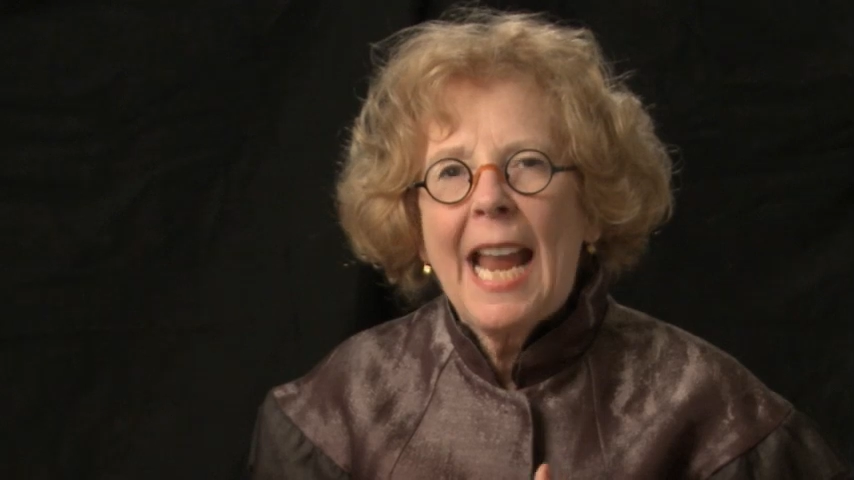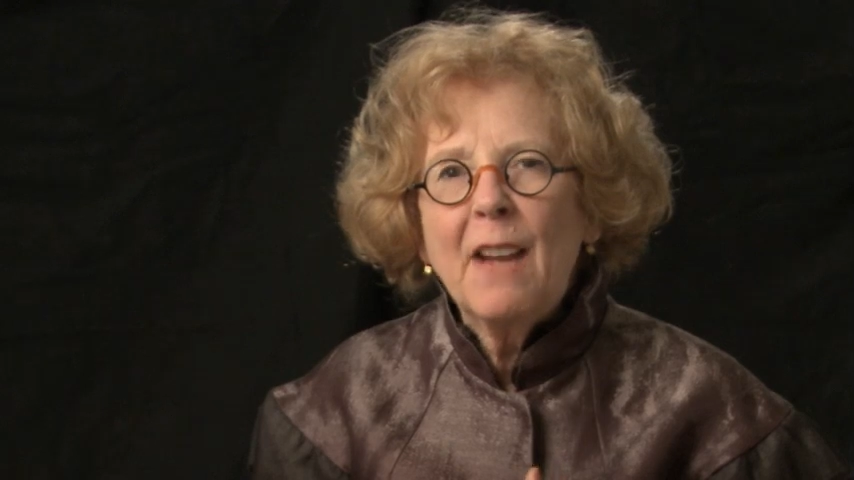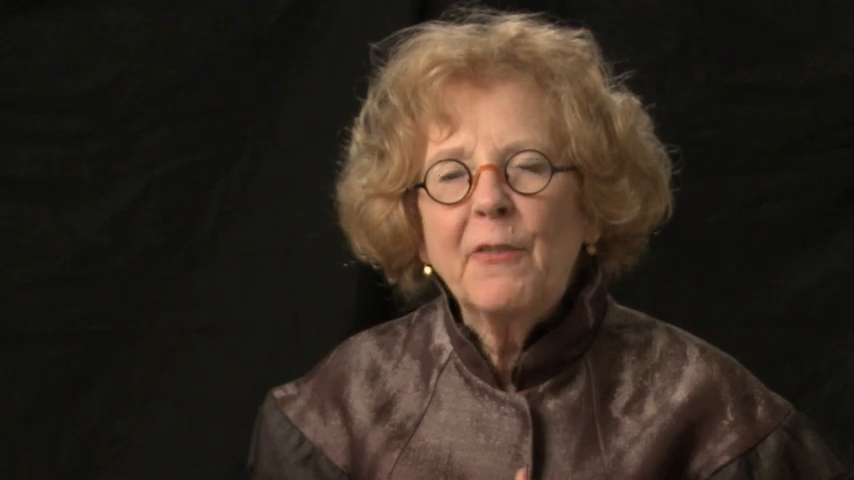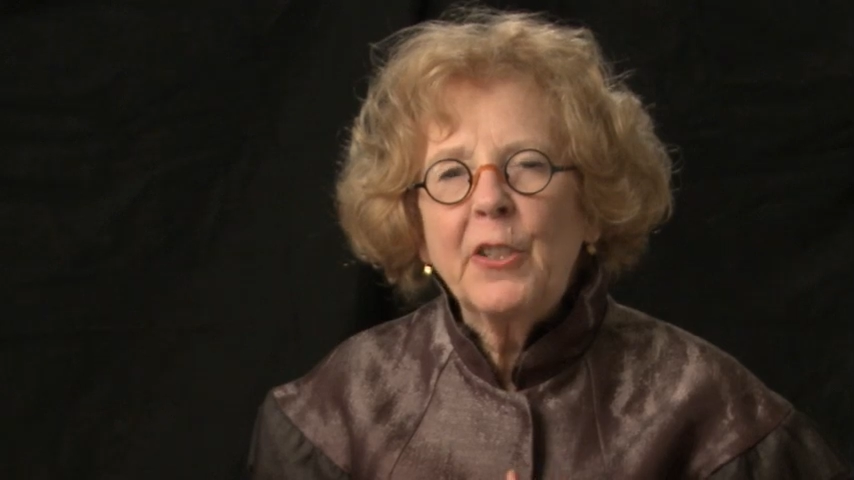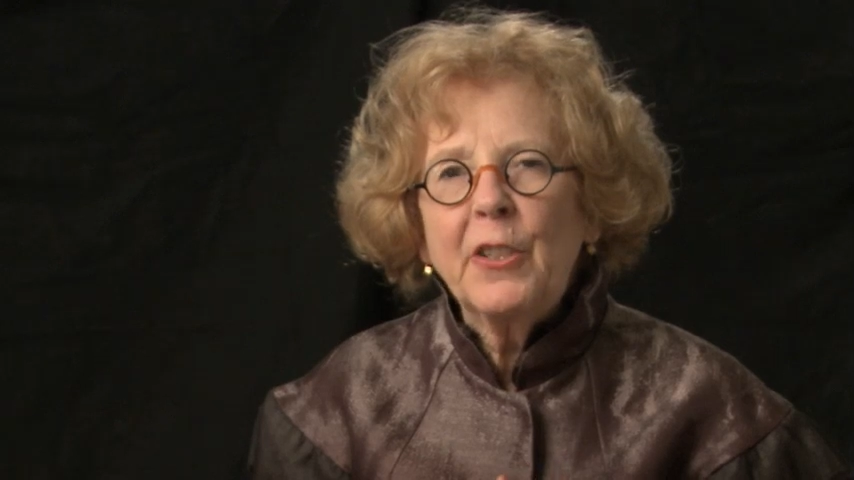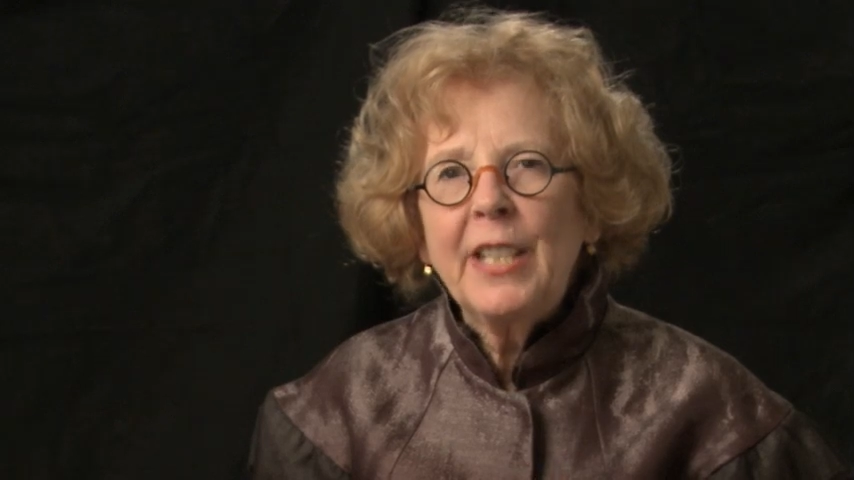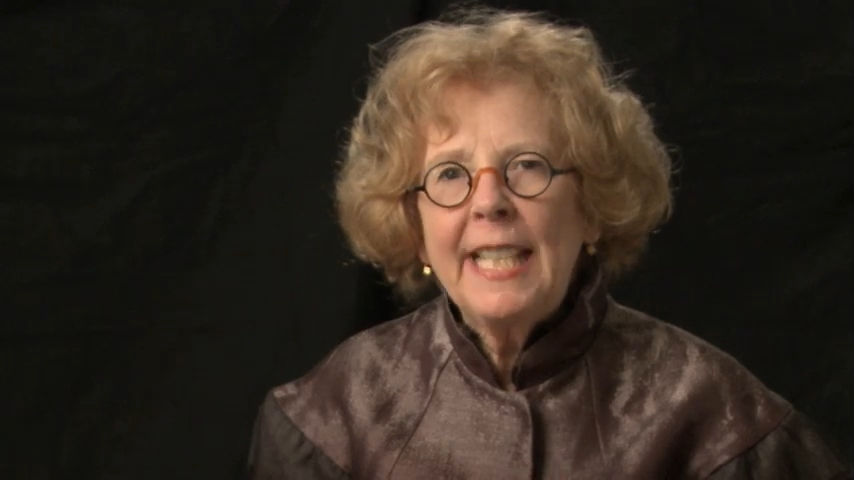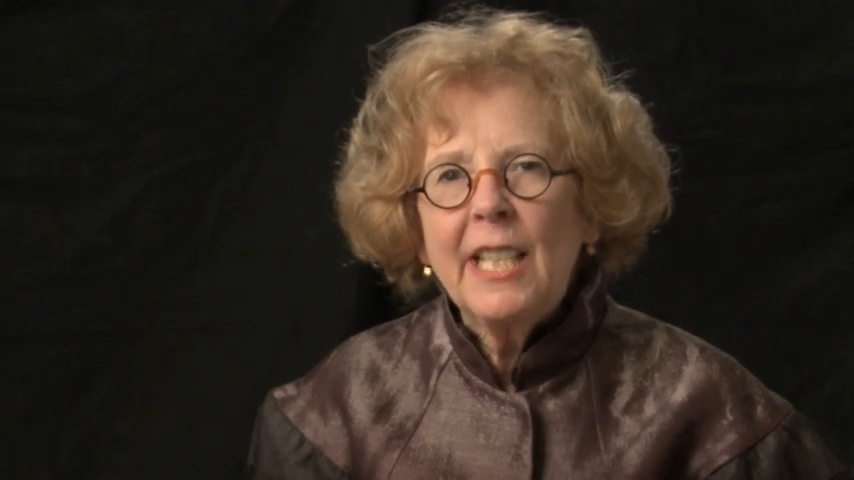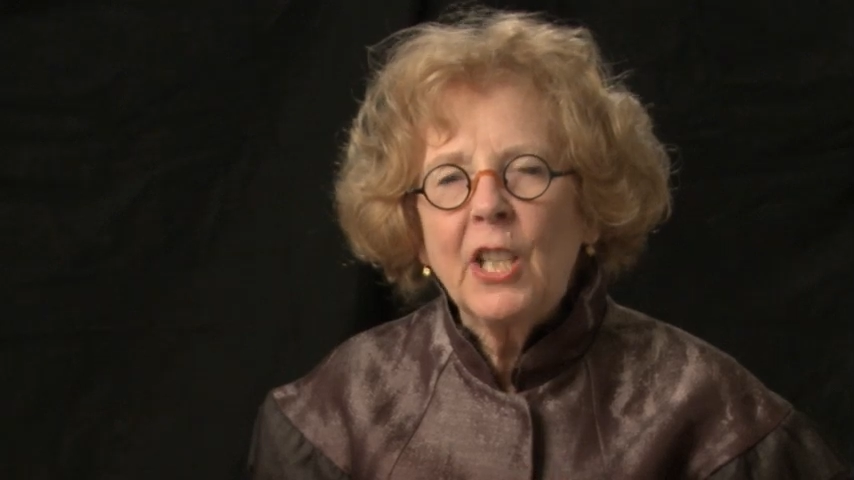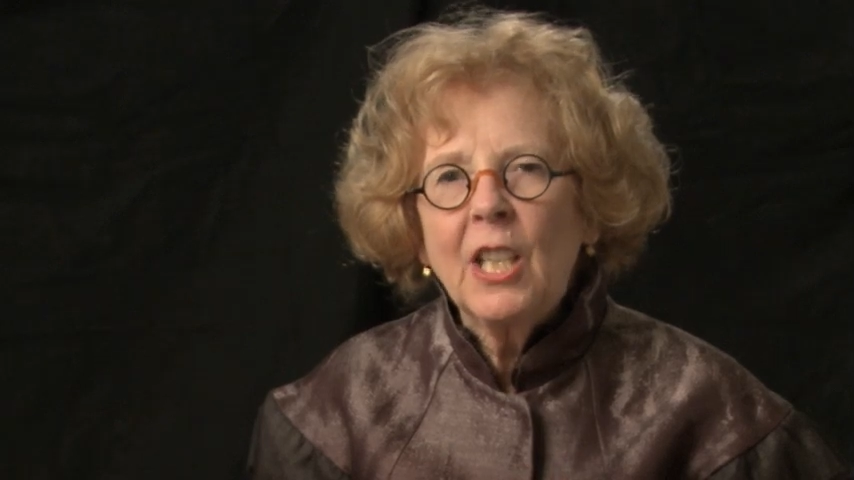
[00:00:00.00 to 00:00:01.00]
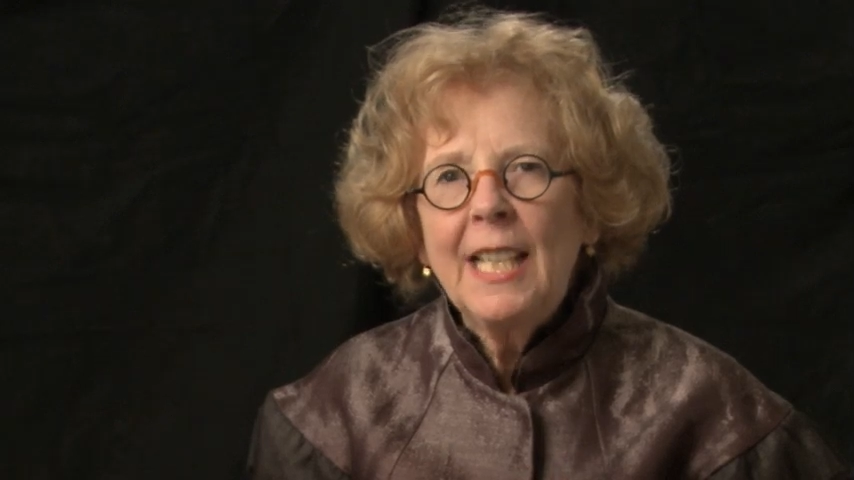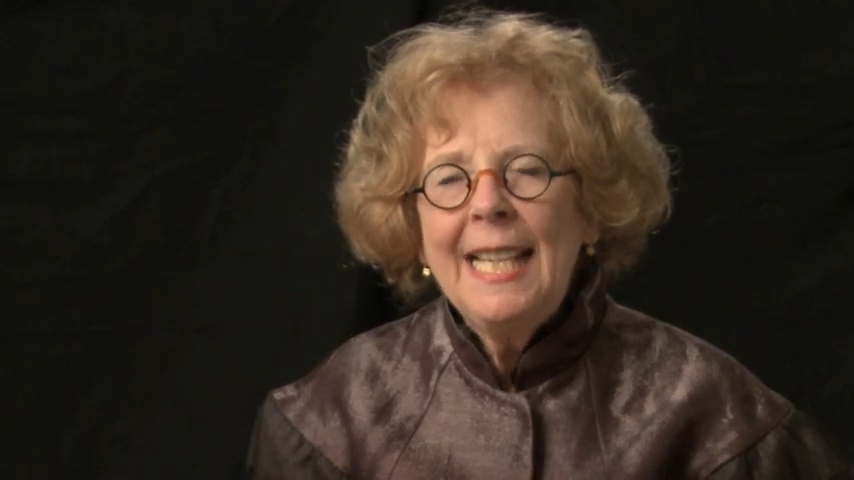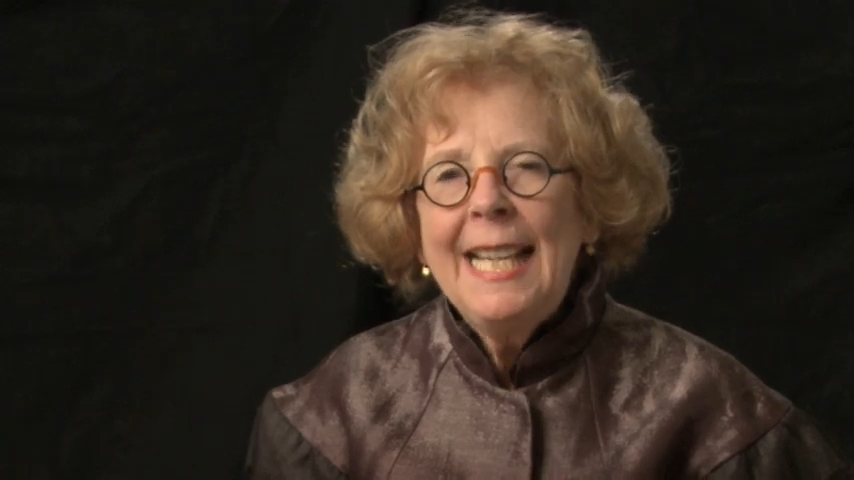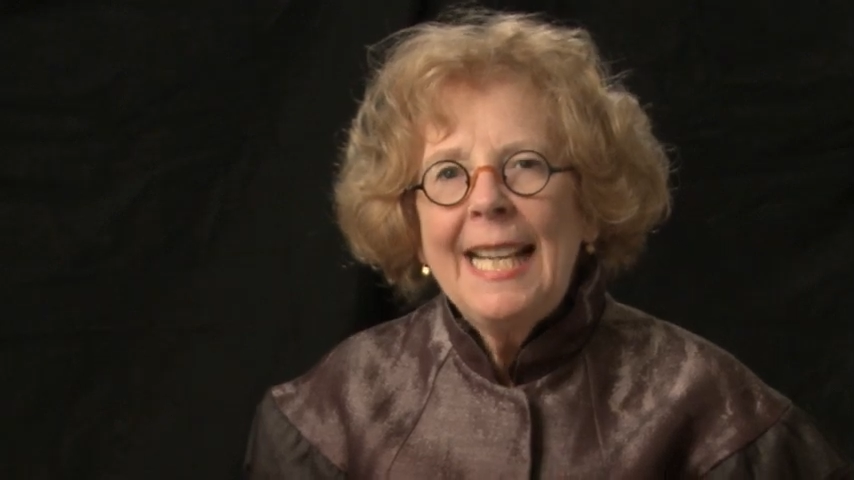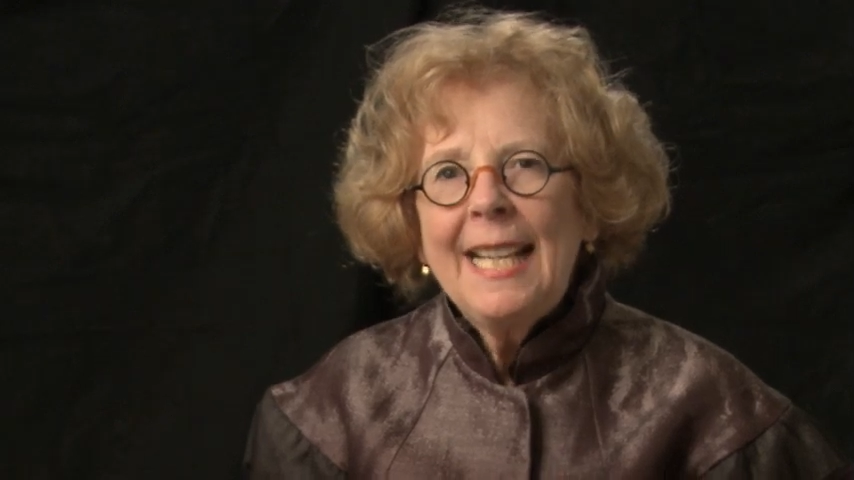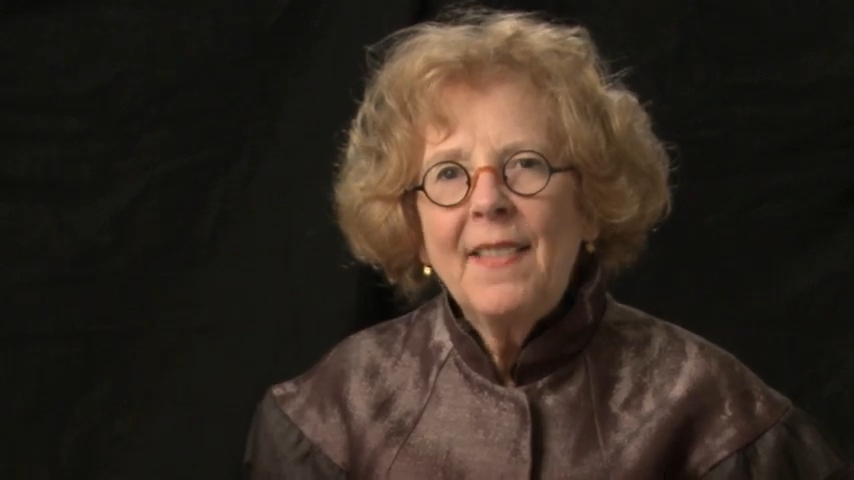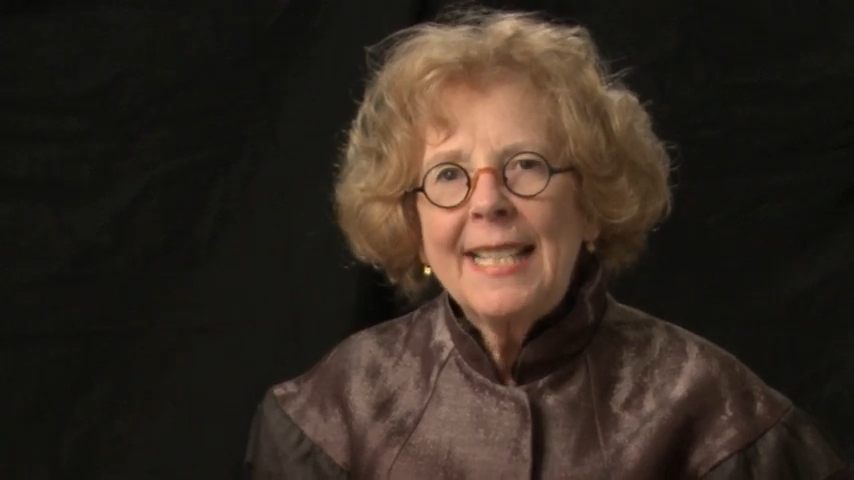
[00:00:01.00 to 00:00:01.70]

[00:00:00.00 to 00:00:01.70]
after year. In the